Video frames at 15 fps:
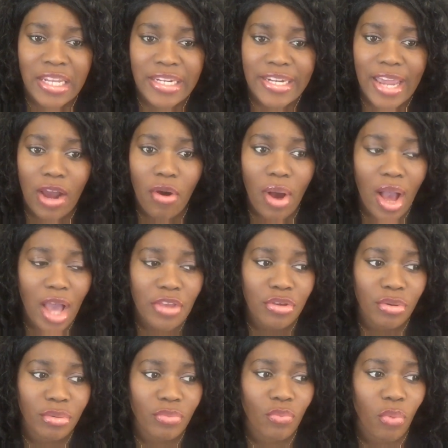Now
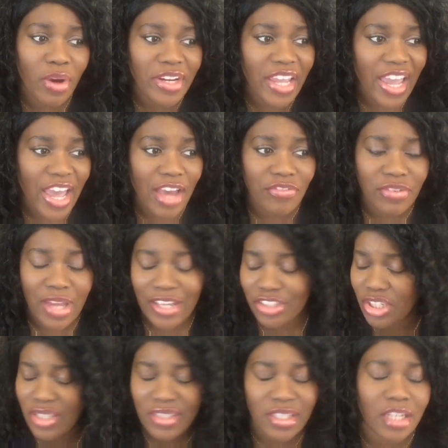you want to have, I
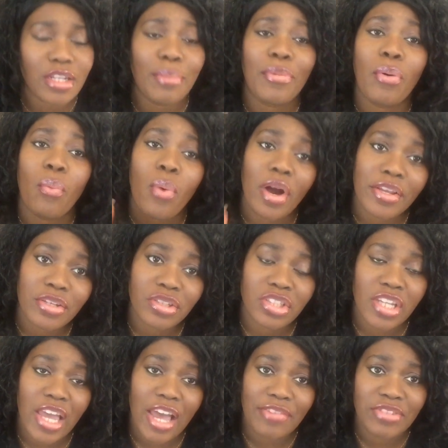should have said number 1, you
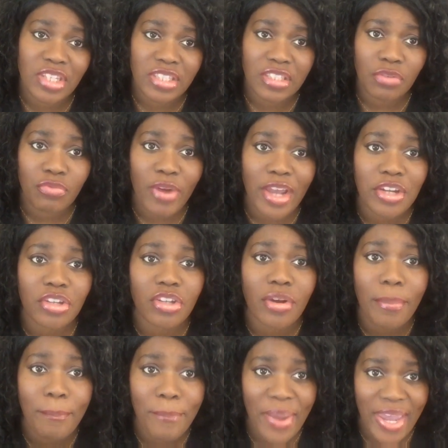should have just a regular
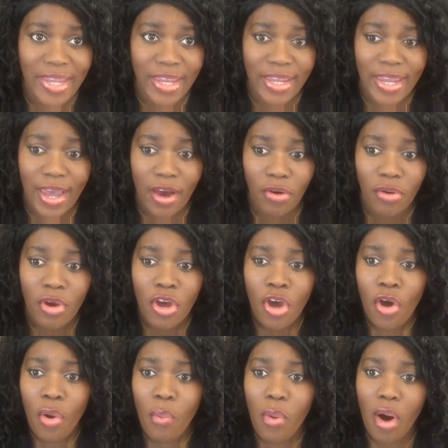bank account
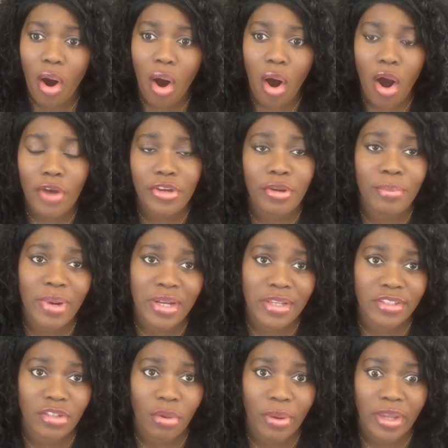where all your money
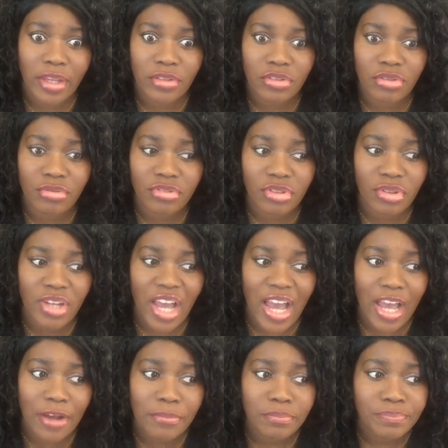is going into. So you
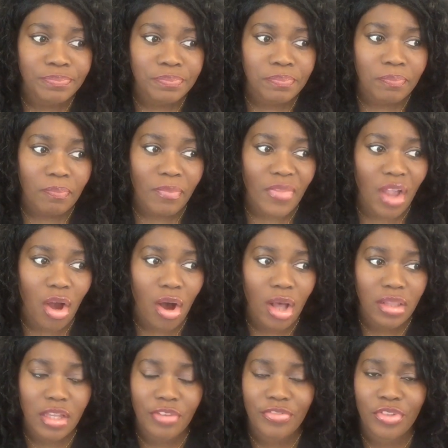got
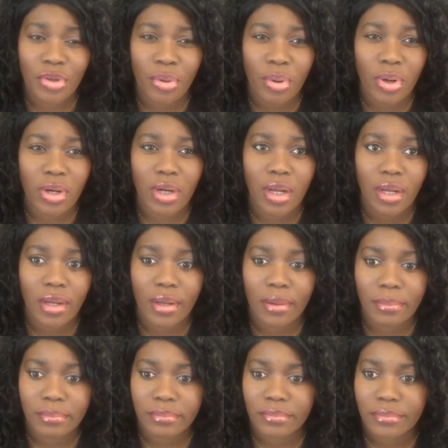all of your,
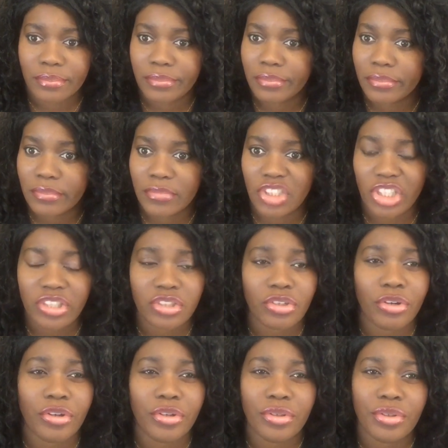just
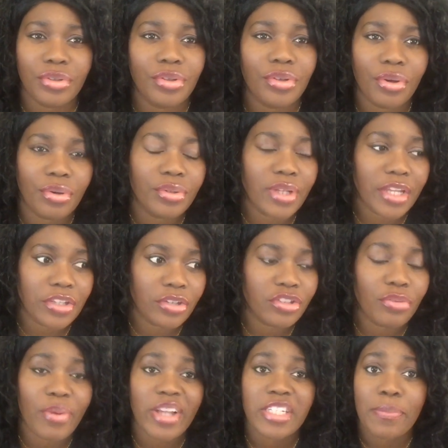your, like your
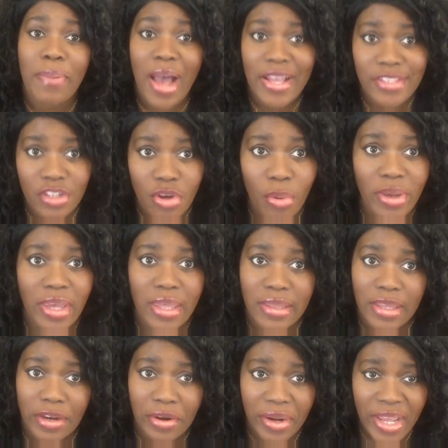direct deposit going in
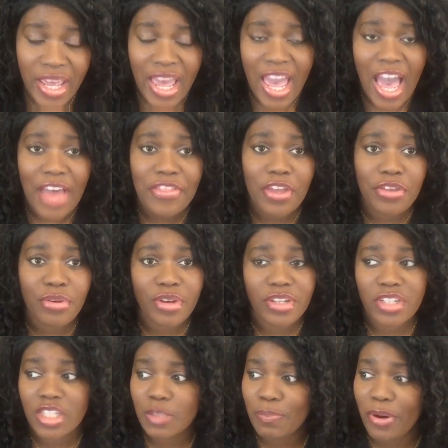there. And then you could
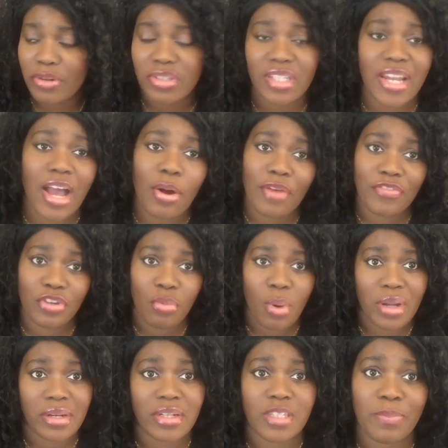disperse it however you
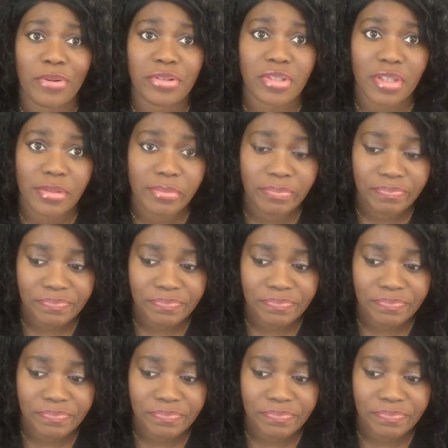want to disperse it.